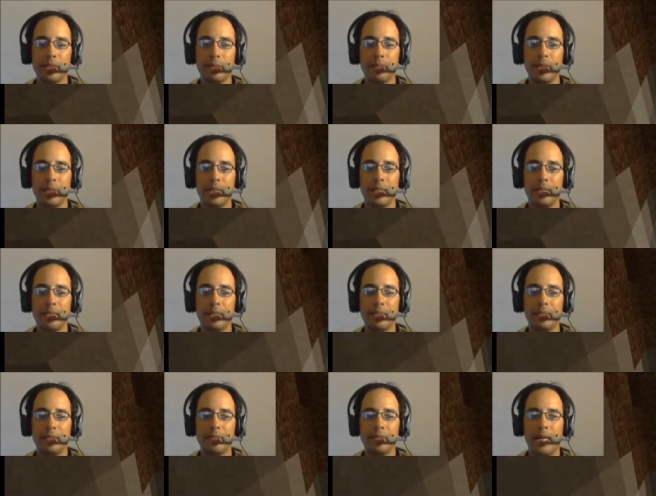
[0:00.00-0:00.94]
Found some
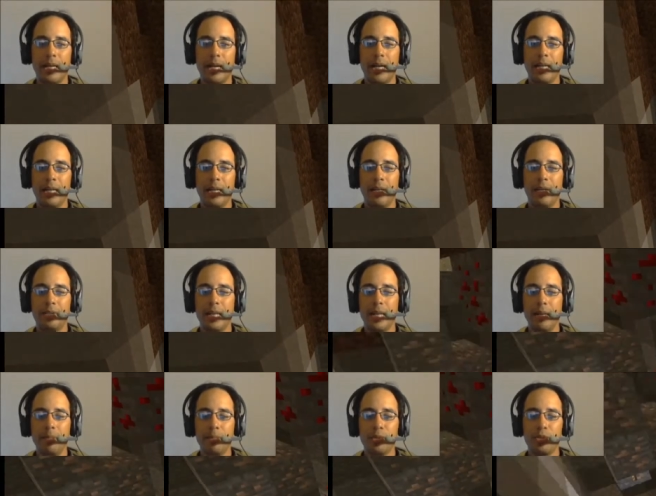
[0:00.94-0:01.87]
uh,
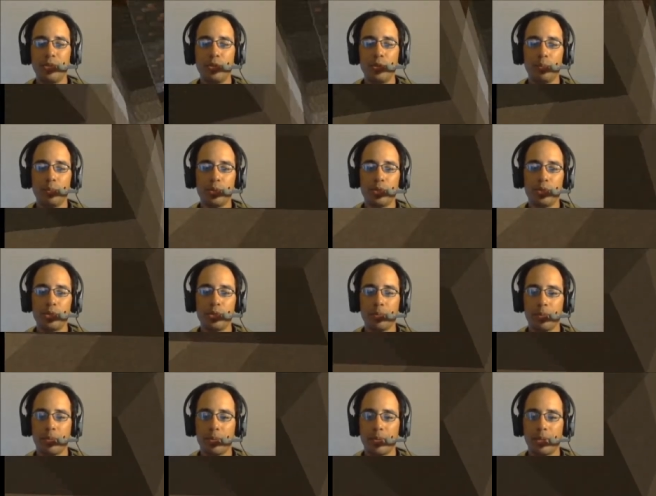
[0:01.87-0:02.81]
iron. And I'm super,
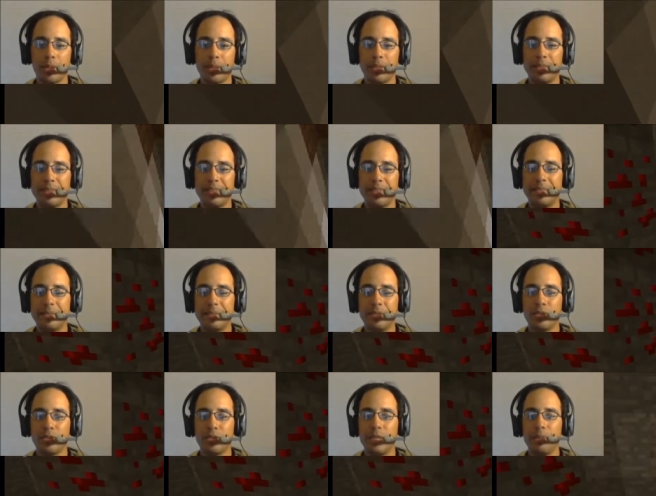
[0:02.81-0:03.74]
super uh,
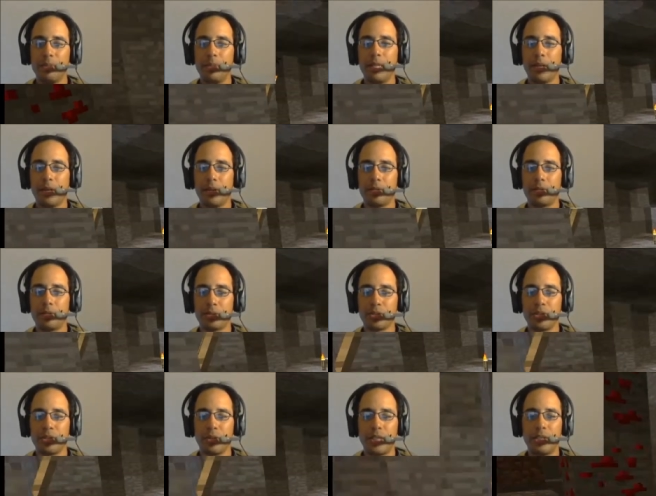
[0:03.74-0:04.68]
trying to be
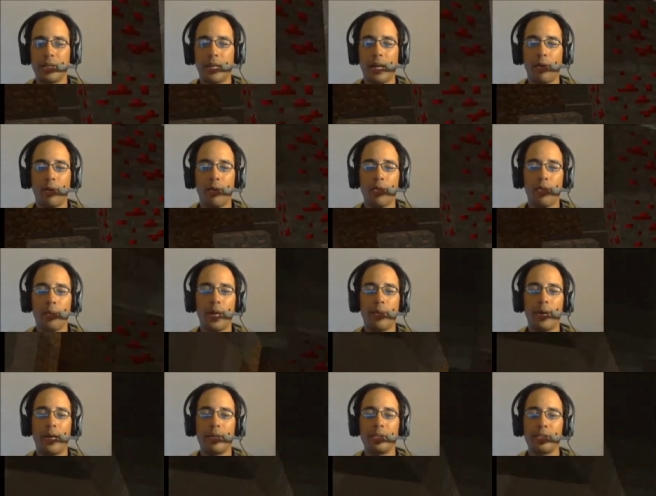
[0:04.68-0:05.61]
careful, so I dug out all
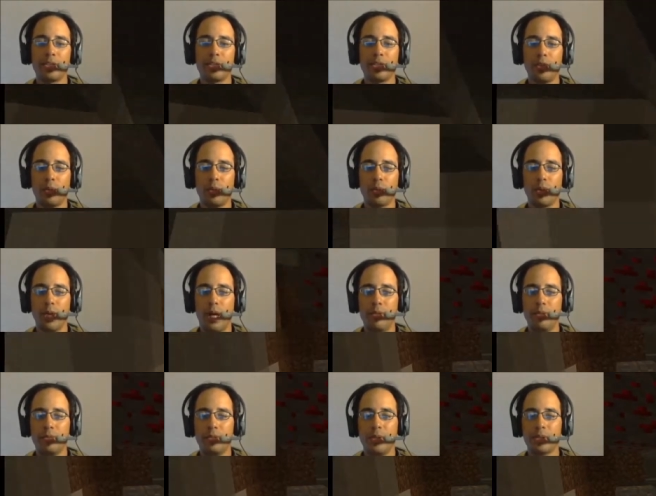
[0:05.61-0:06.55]
the way around it so no
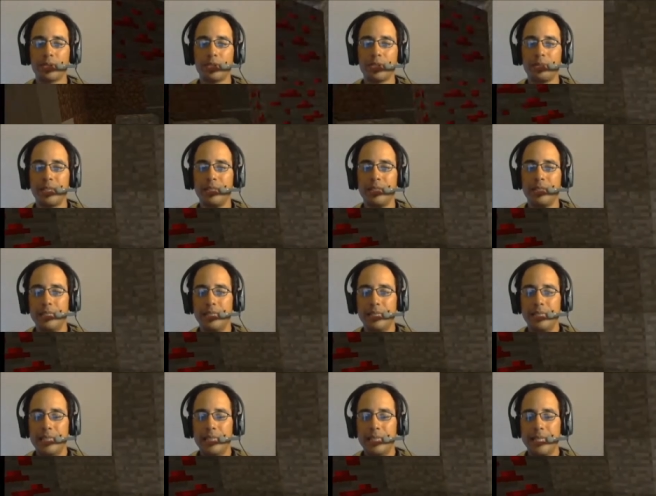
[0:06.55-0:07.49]
lava falls on me.
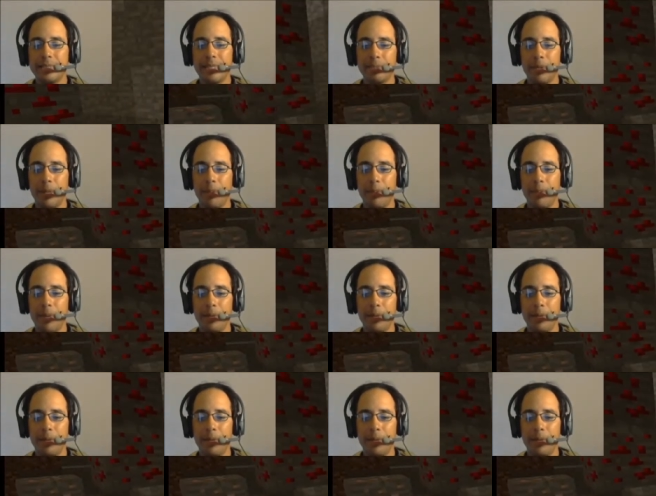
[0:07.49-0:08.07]
It's